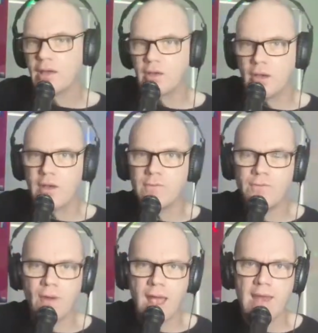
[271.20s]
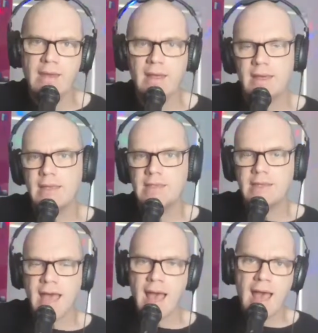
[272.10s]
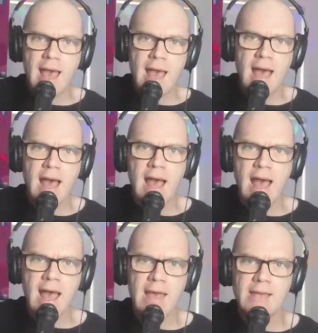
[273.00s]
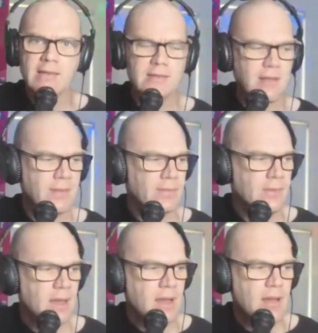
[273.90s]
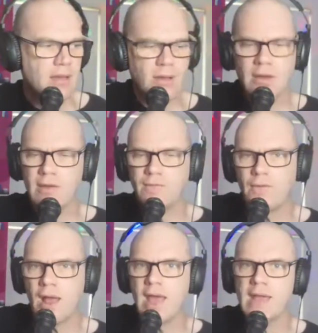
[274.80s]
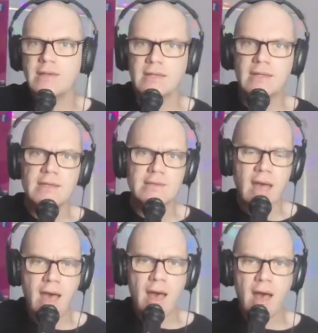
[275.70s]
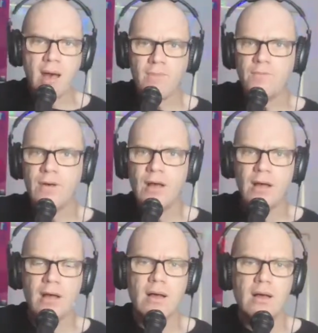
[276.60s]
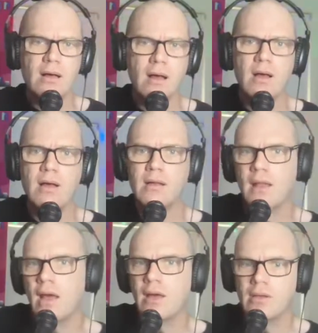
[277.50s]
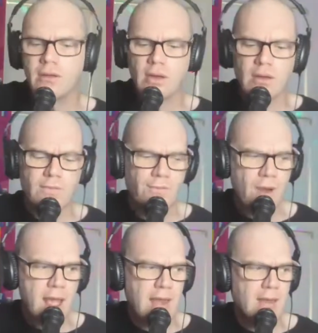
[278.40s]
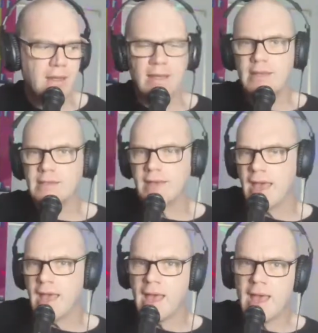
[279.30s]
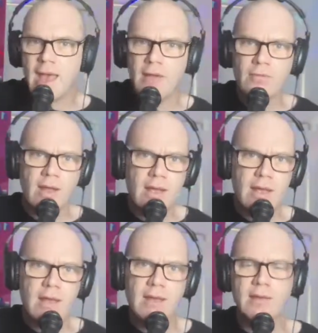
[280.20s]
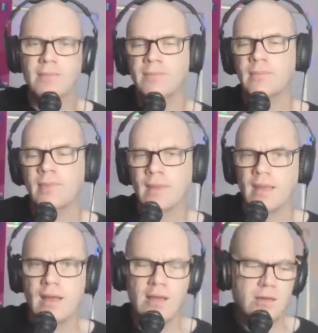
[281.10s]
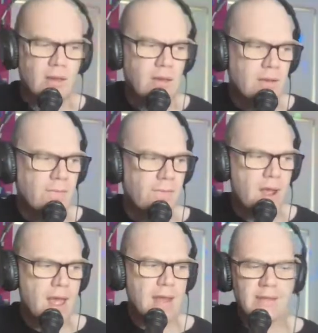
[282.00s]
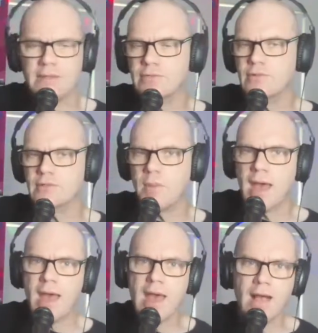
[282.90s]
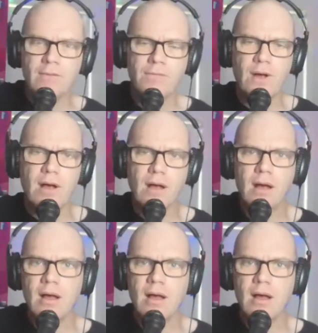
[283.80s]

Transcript: Good friend is kind. A good friend is helpful. Good friend is caring. A good friend is respectful.